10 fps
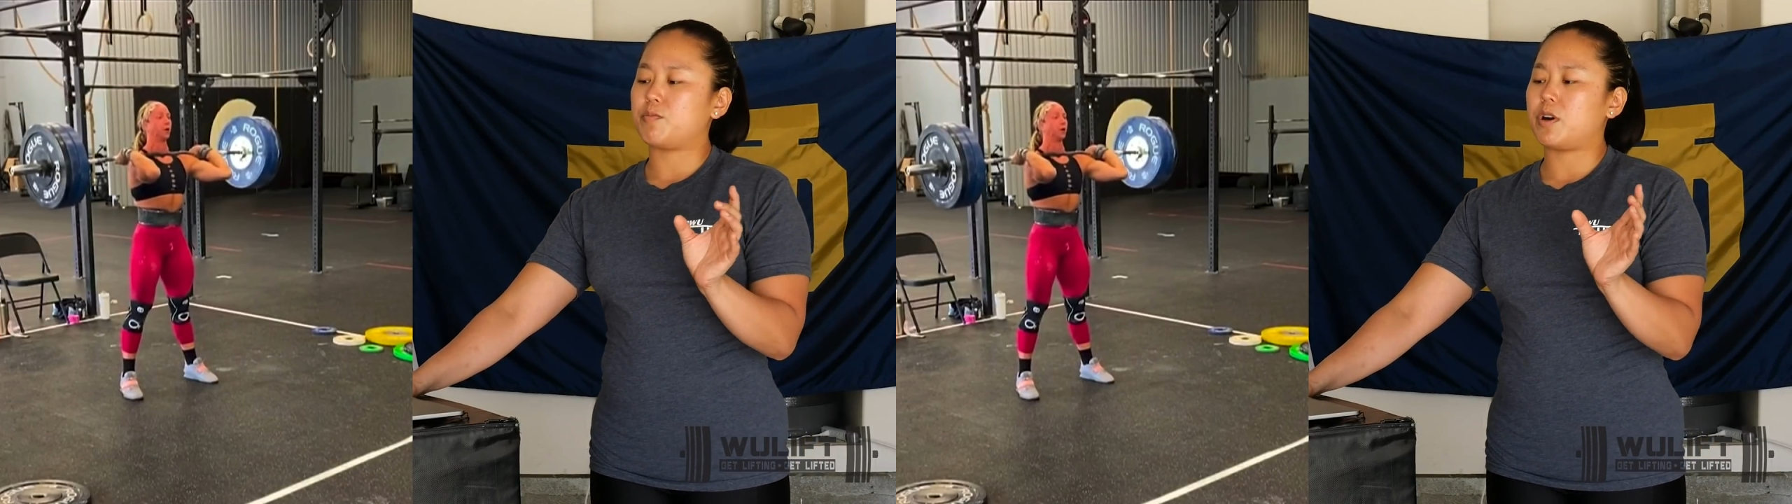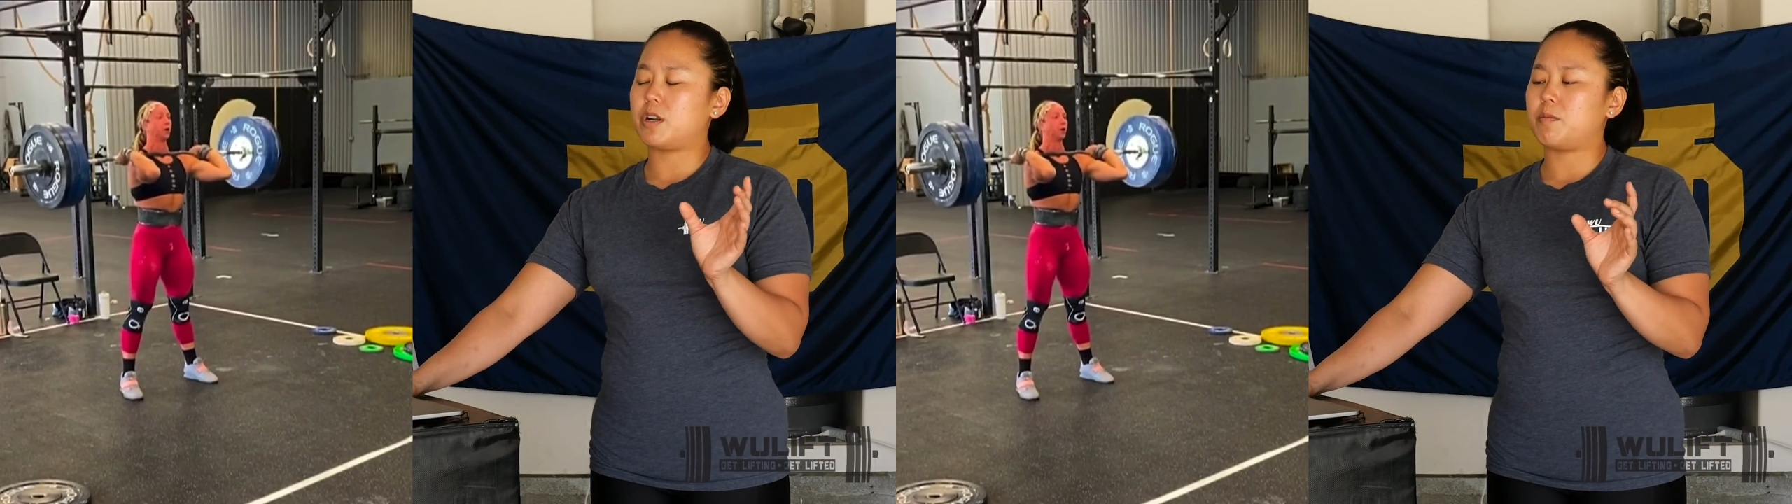
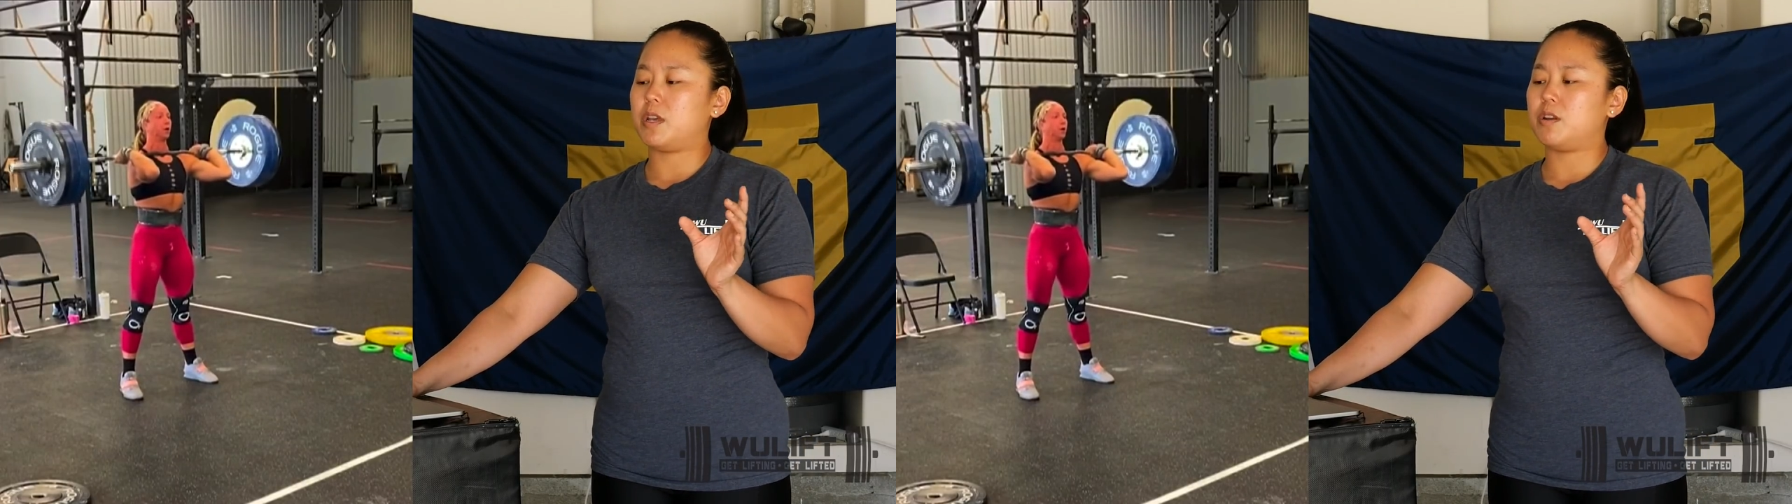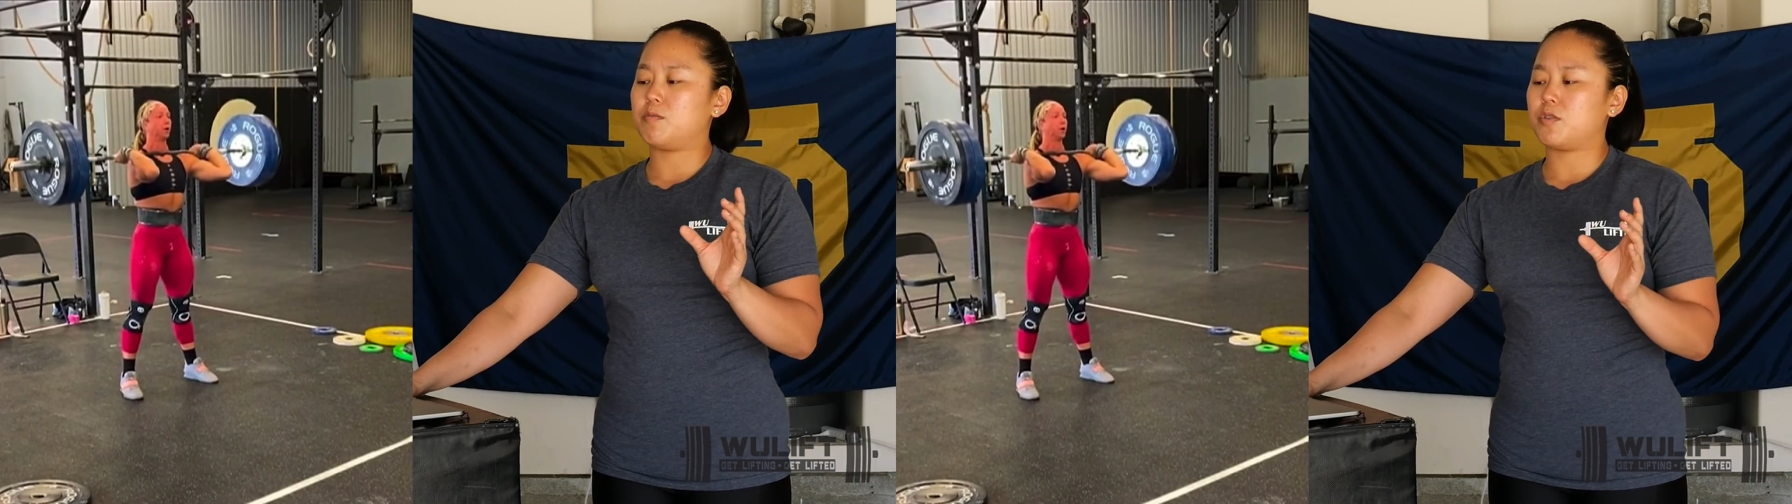brought them
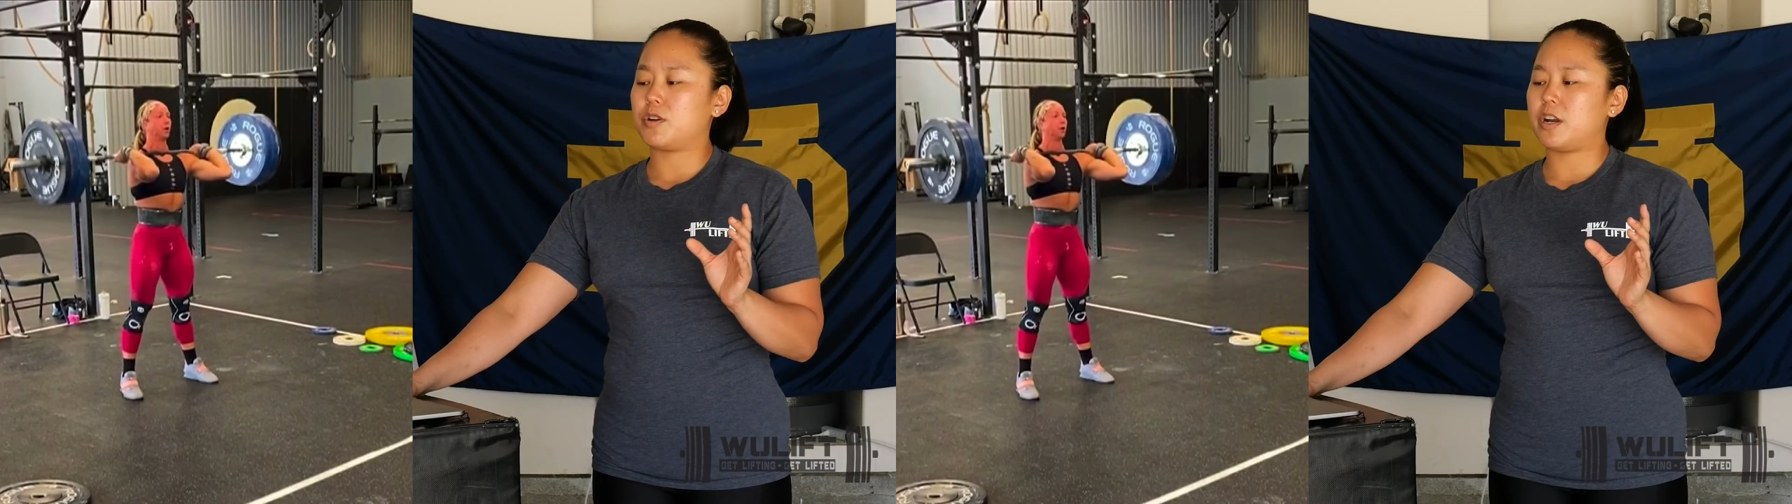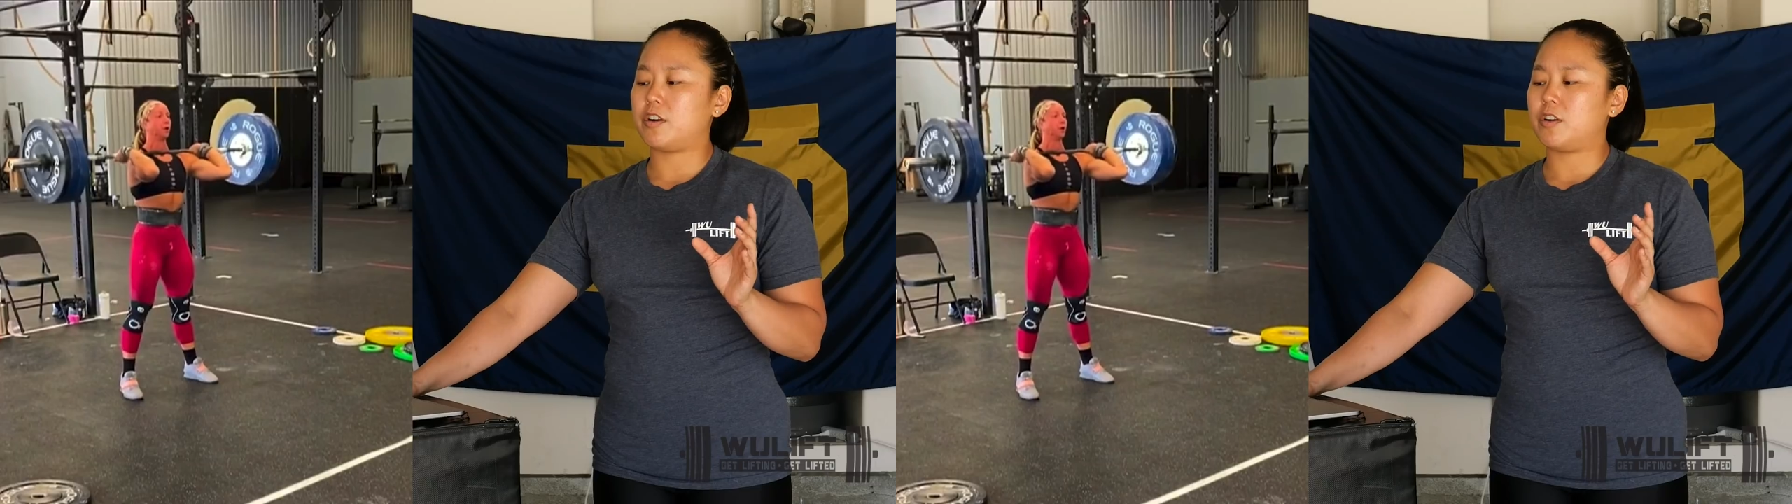in more
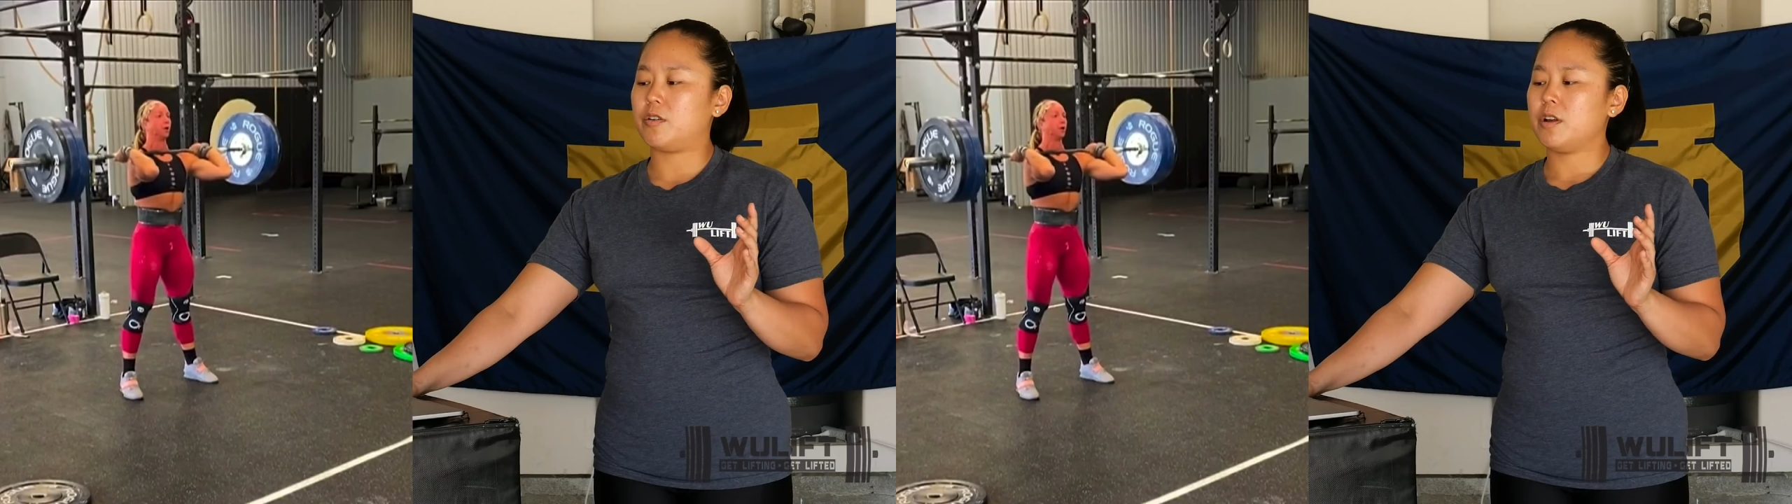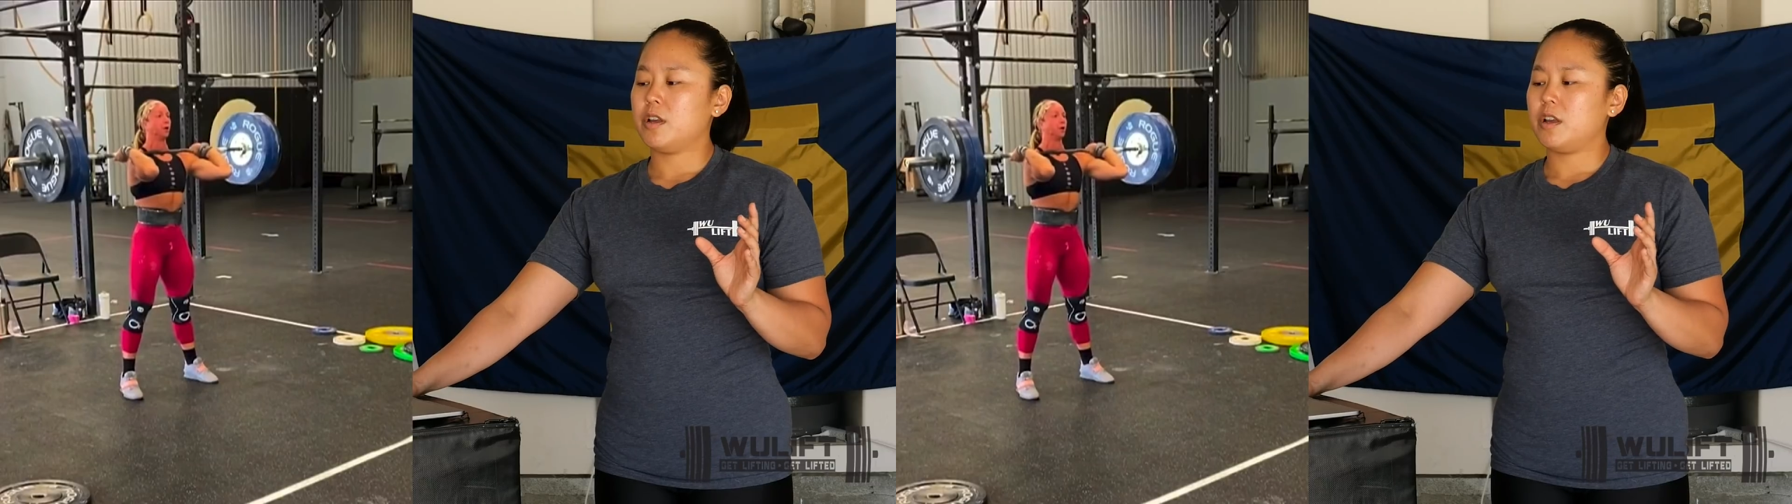narrow.